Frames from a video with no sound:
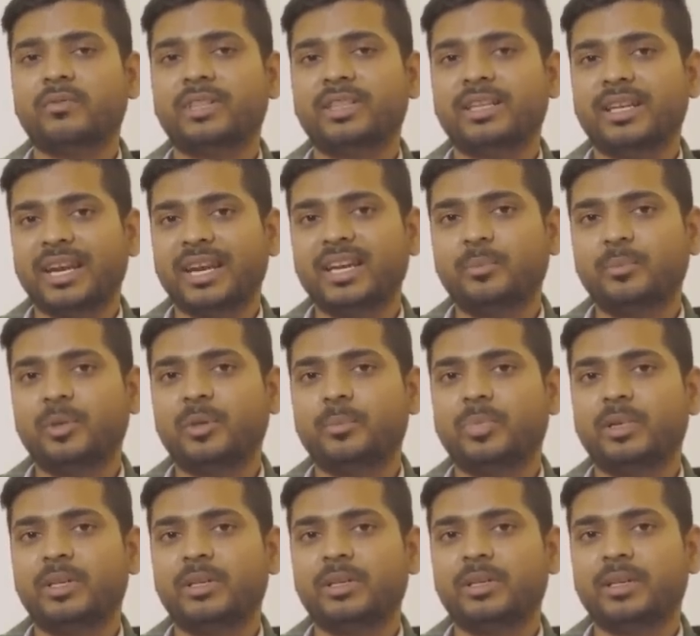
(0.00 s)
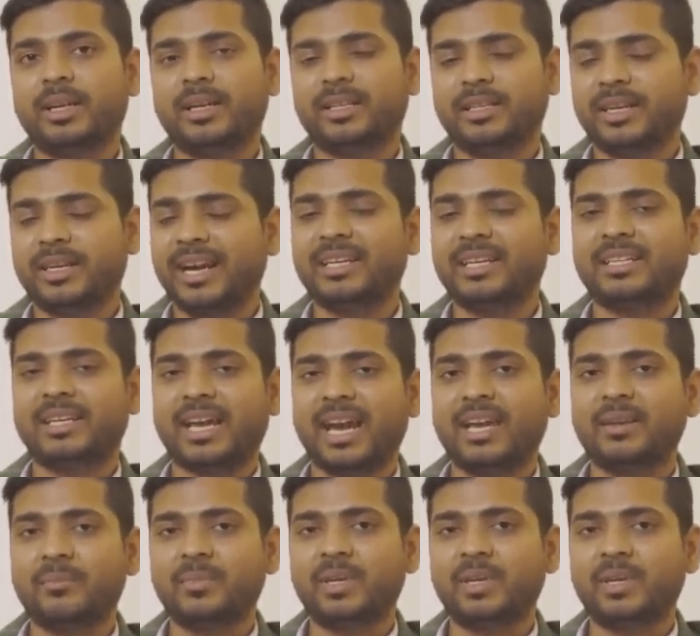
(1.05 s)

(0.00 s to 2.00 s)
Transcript: and hot water at the same time,